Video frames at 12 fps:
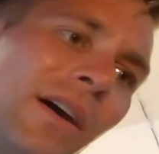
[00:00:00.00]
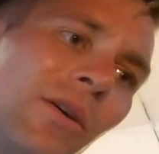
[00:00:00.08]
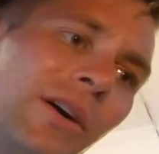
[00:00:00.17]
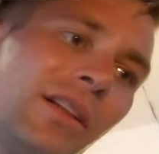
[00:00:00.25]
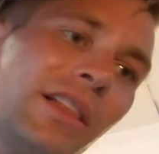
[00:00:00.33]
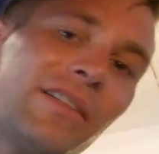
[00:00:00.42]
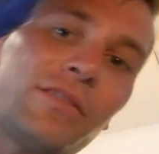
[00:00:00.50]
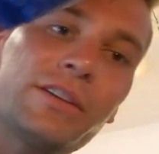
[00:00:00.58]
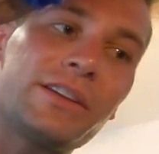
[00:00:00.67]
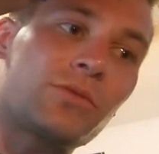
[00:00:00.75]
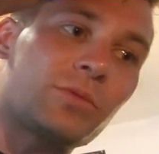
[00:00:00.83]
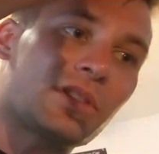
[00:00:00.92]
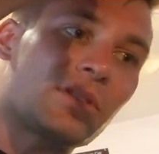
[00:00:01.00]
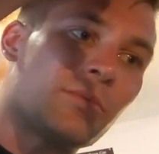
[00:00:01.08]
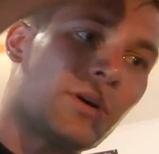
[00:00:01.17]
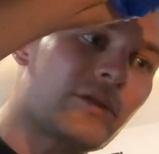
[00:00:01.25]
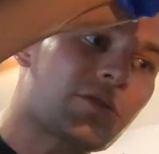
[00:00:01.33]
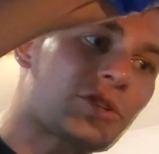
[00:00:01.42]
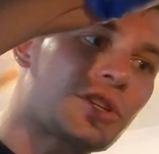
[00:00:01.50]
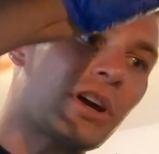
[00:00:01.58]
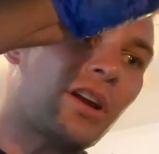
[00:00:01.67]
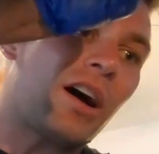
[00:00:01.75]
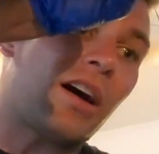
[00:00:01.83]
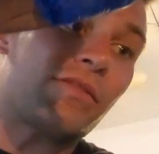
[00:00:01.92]
my oil level, it's with the motor
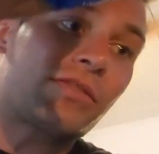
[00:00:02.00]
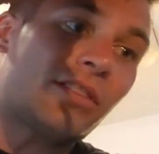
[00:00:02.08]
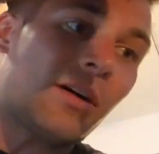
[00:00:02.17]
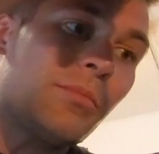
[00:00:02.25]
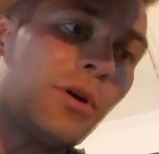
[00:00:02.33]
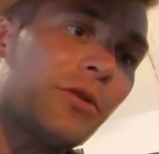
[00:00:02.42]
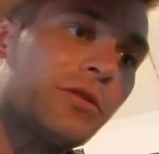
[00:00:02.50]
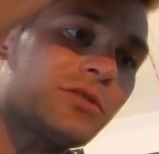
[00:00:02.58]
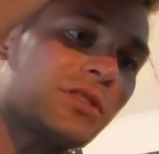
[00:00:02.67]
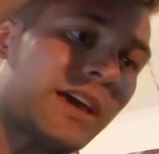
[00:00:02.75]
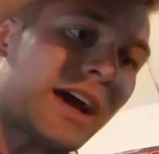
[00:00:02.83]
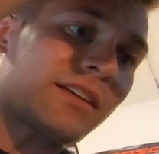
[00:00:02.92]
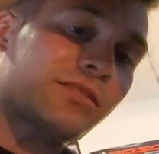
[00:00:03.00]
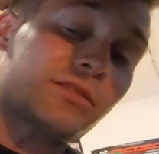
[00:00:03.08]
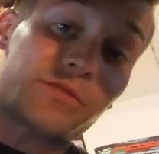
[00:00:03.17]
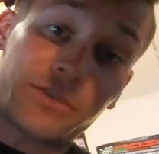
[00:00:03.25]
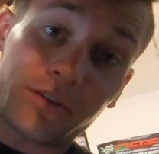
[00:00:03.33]
shut off. Some motors, they ask them